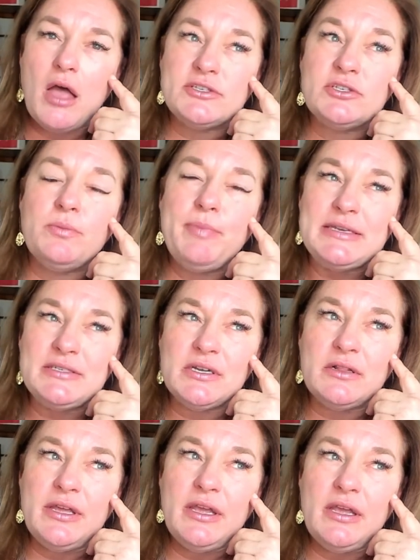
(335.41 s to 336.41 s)
So
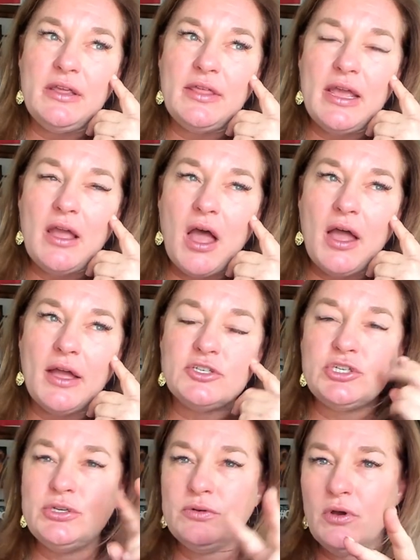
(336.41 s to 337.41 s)
basically they got
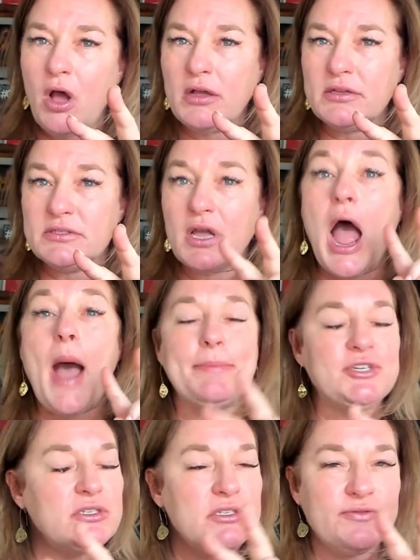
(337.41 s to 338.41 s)
two calls,
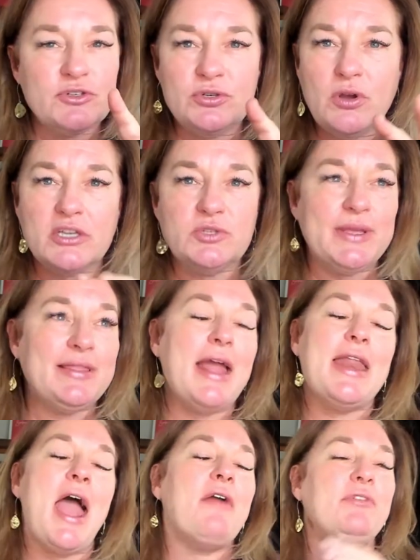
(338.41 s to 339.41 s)
options for two calls a week,
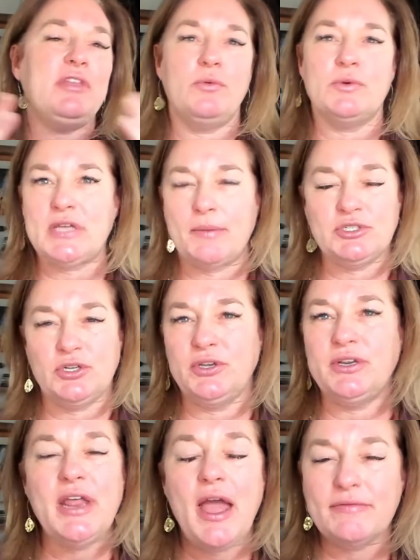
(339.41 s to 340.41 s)
and everything was optional.
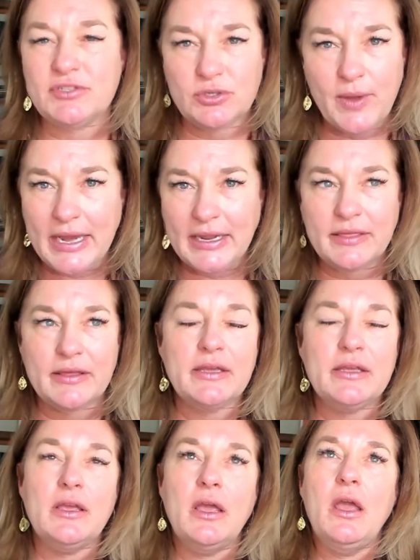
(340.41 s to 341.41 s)
You didn't have to do
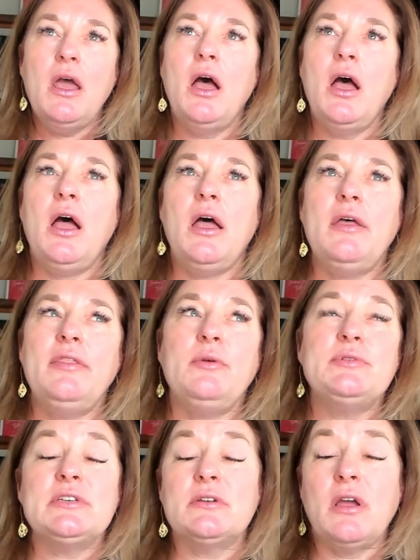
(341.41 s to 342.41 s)
anything. There
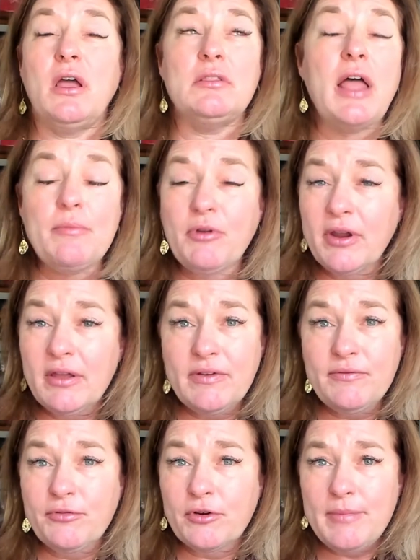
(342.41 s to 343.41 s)
was a library of
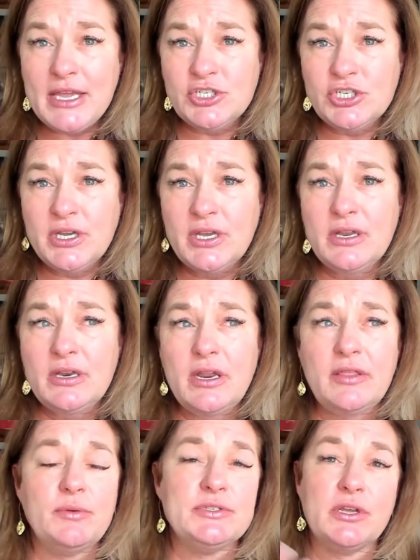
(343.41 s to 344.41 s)
information.
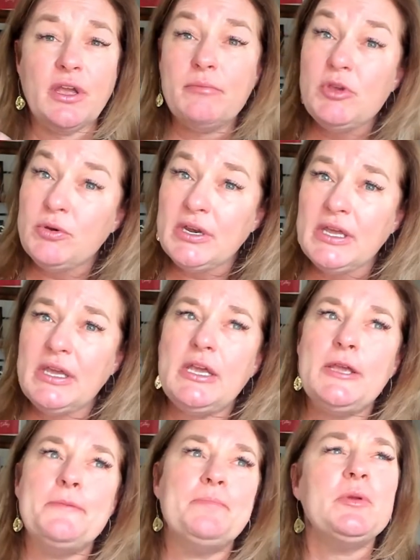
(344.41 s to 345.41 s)
There was a
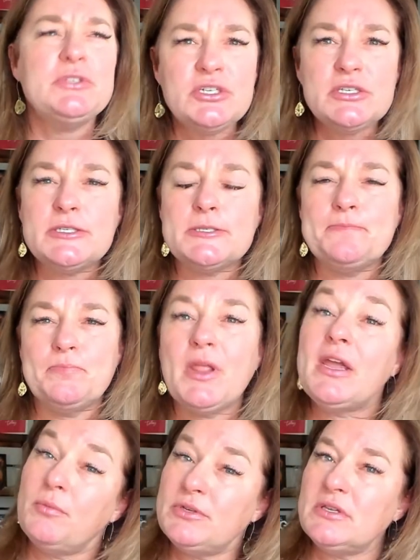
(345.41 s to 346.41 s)
community. It was just
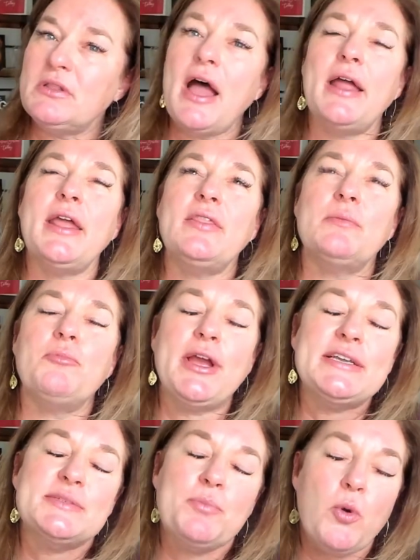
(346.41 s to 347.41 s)
like, it was a lot. And the
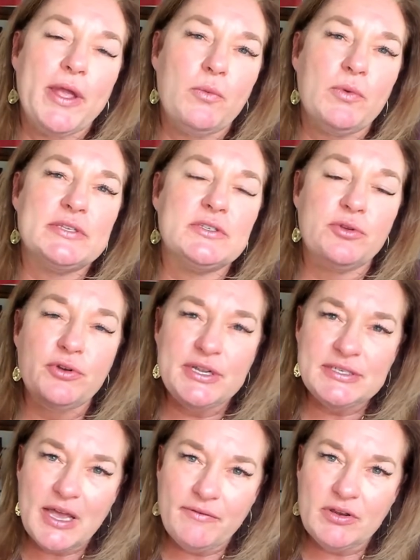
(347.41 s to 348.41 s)
price point was
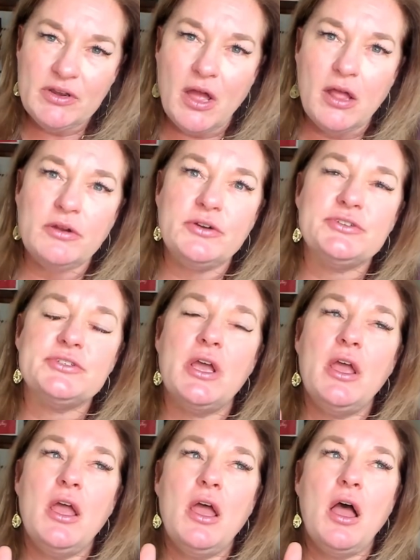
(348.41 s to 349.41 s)
$37.
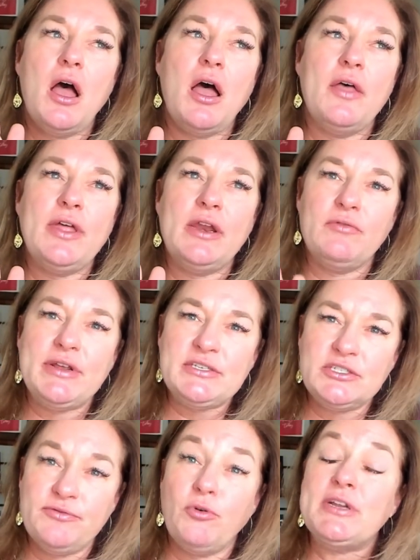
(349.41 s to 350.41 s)
Then it
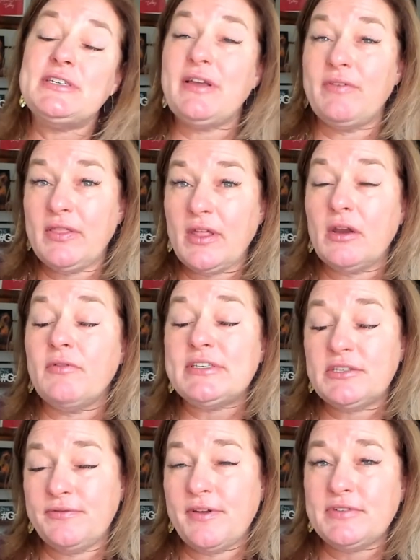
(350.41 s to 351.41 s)
raised to $47, and then it
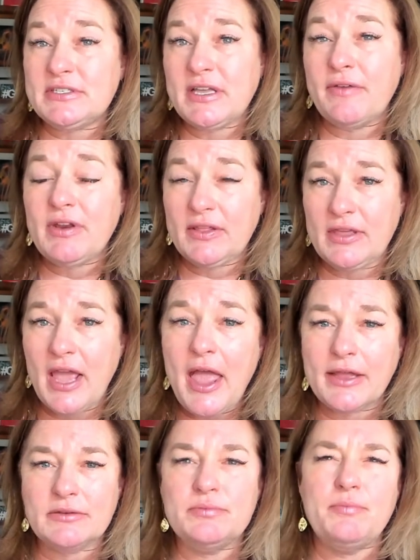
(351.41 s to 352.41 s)
raised to $57 at the
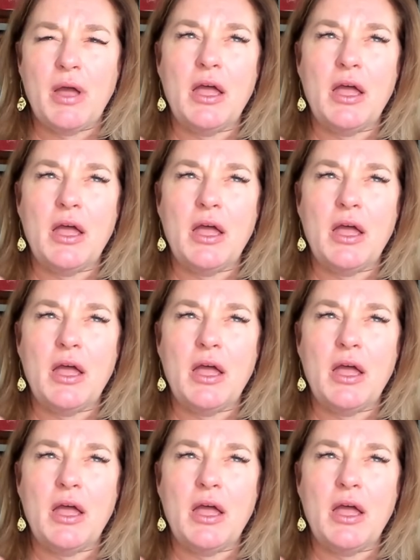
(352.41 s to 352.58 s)
end.